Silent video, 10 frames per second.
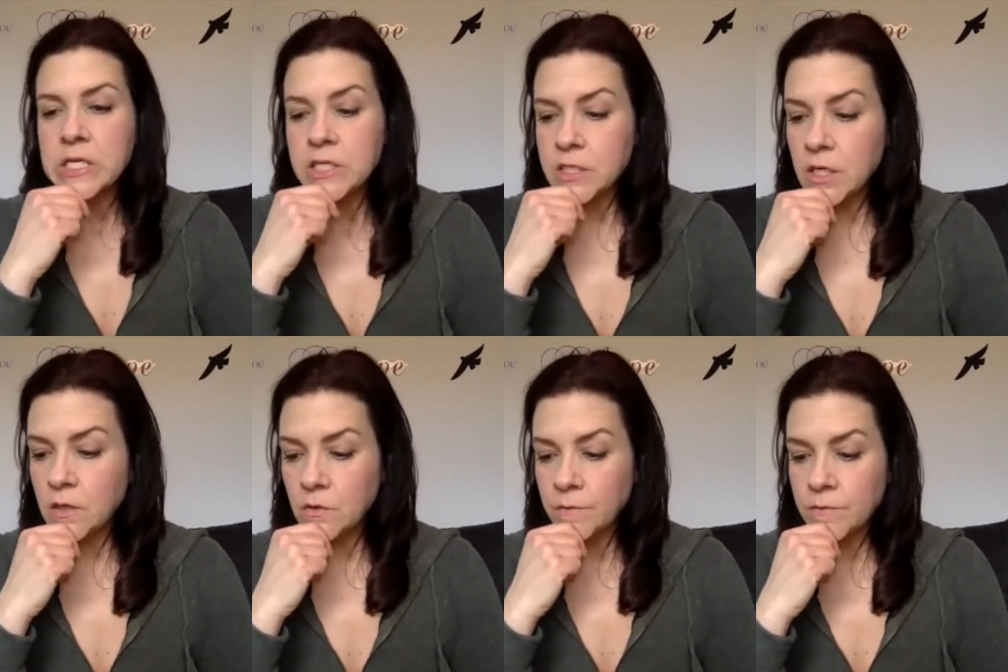
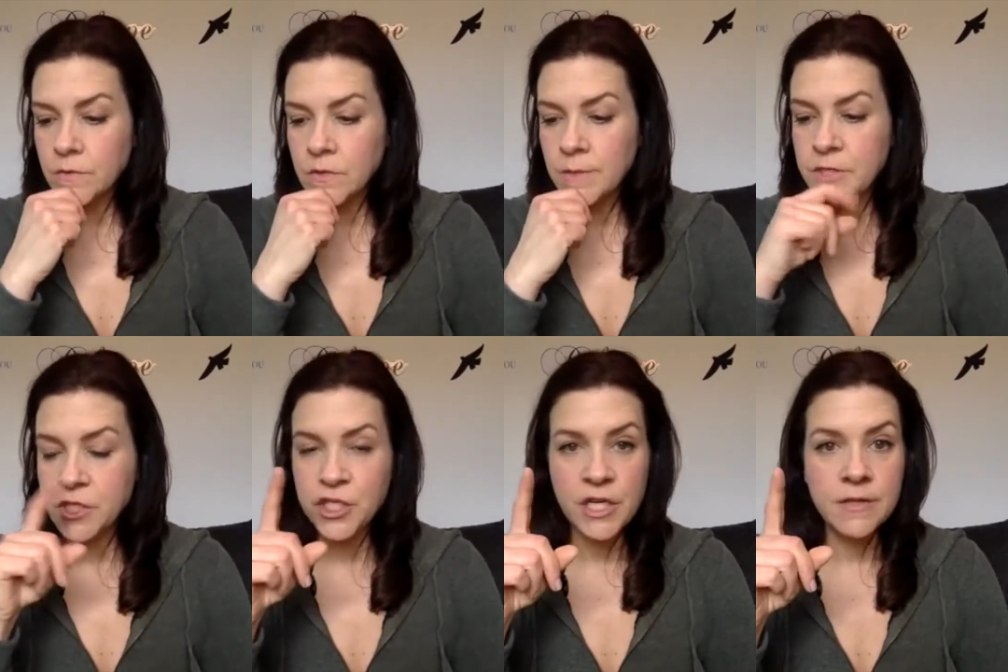So let me
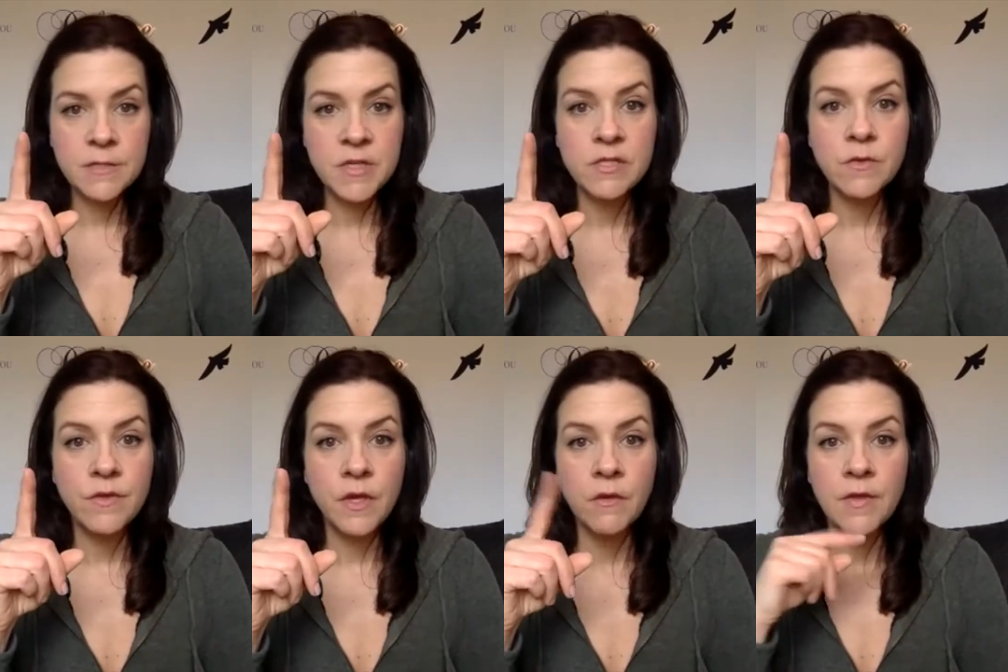just share this piece with
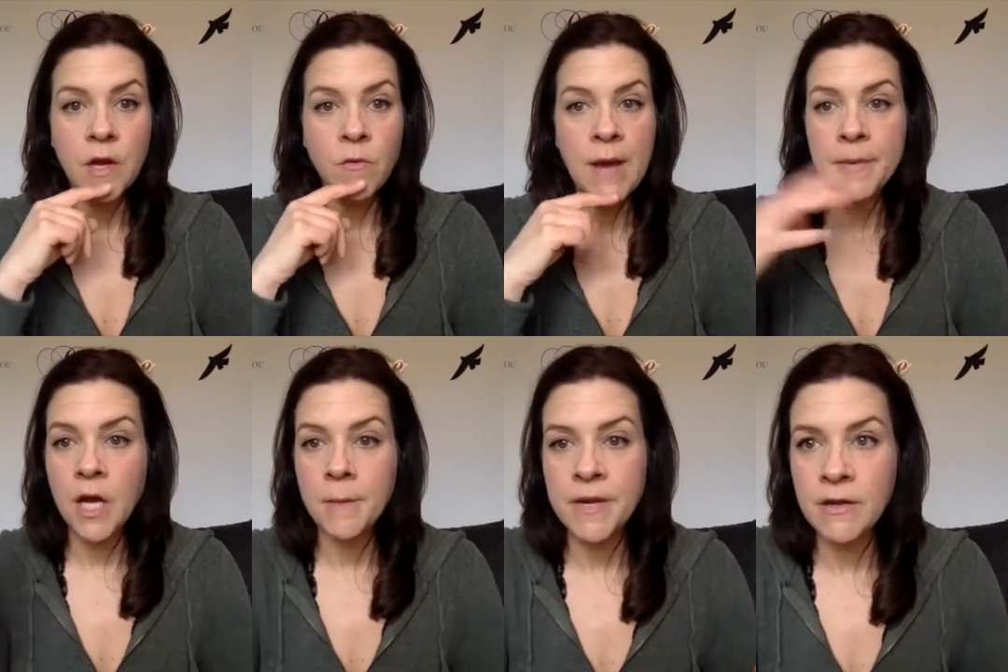you, and then I'll wrap it
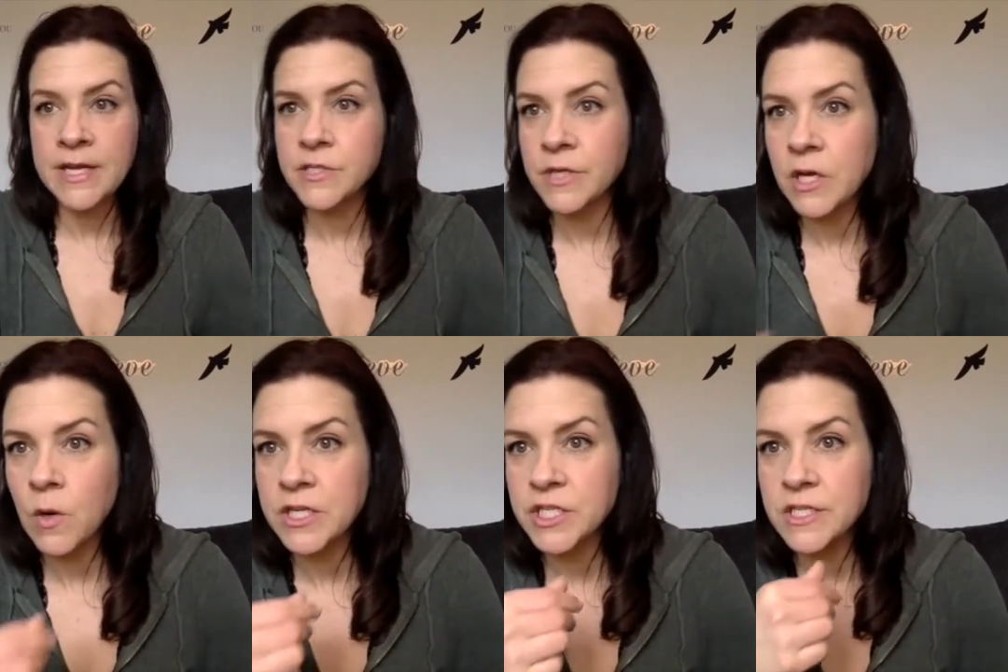up, and I'll answer any
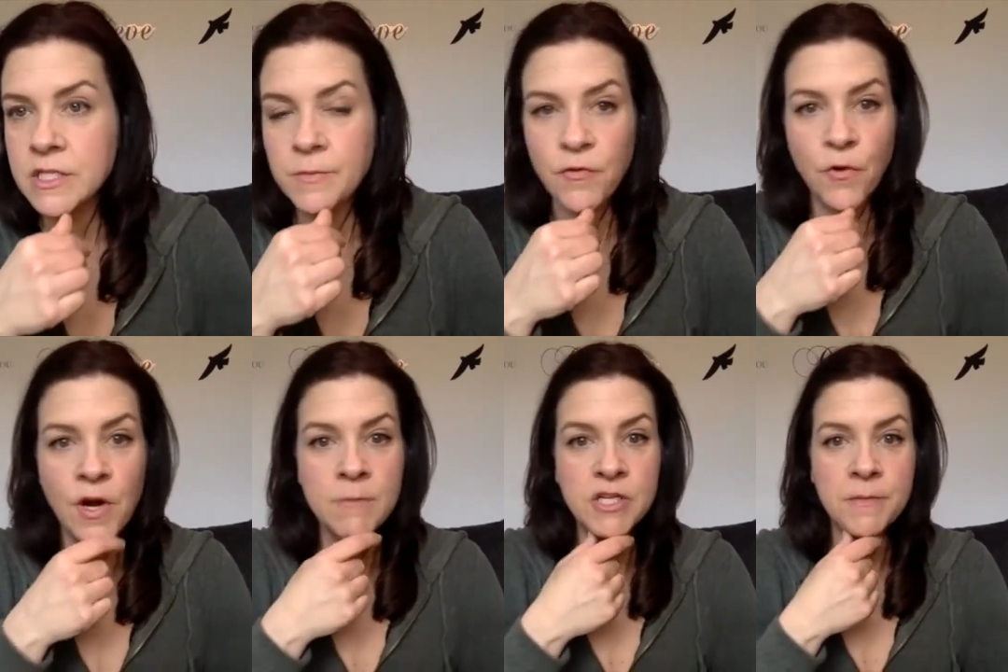questions before
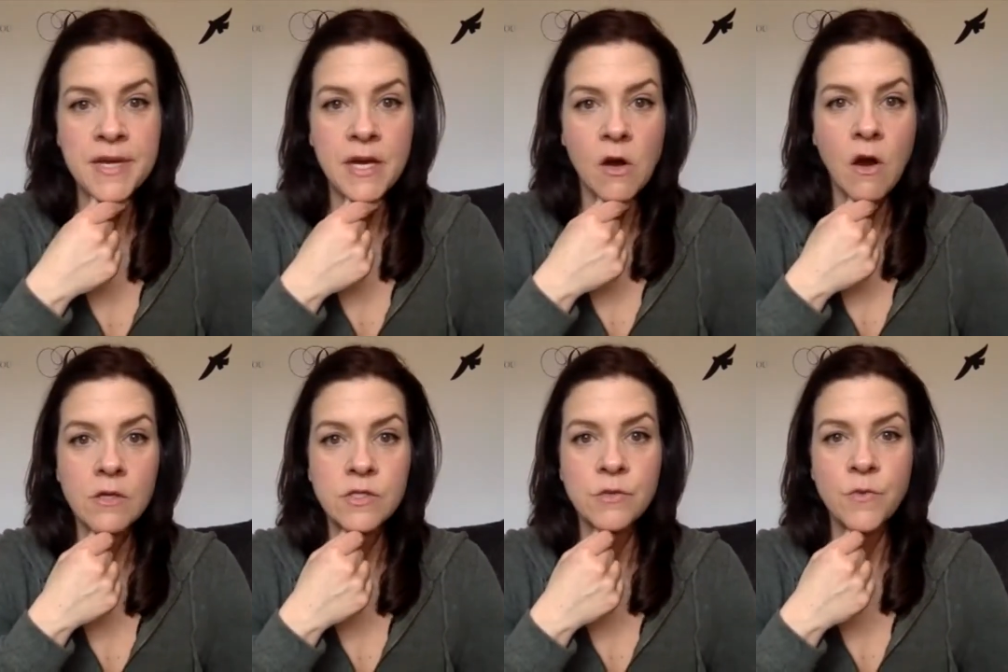I'm jumping on a call
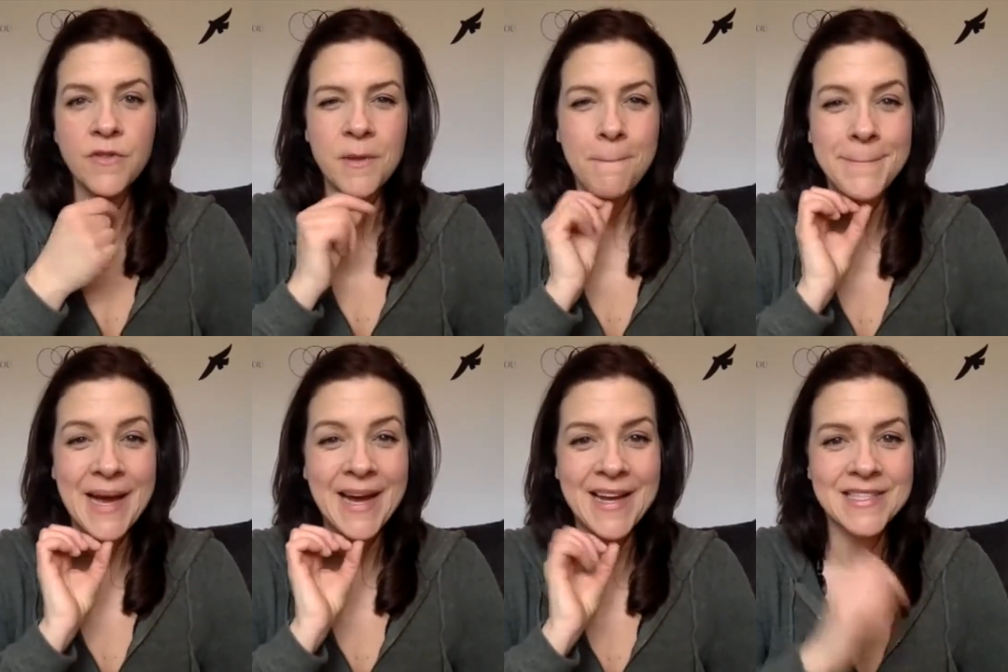soon with a
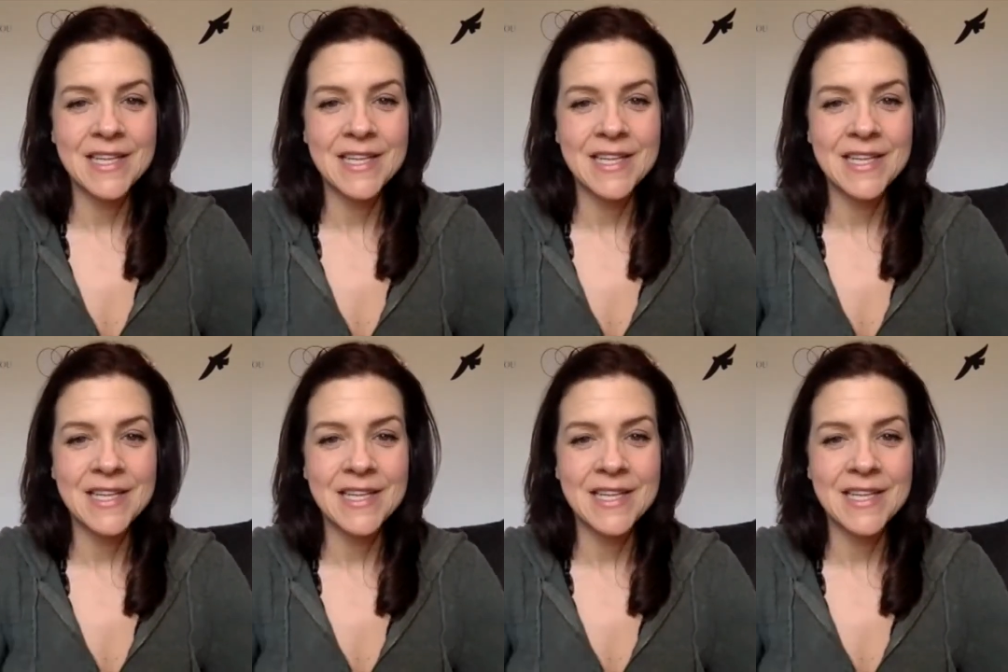badass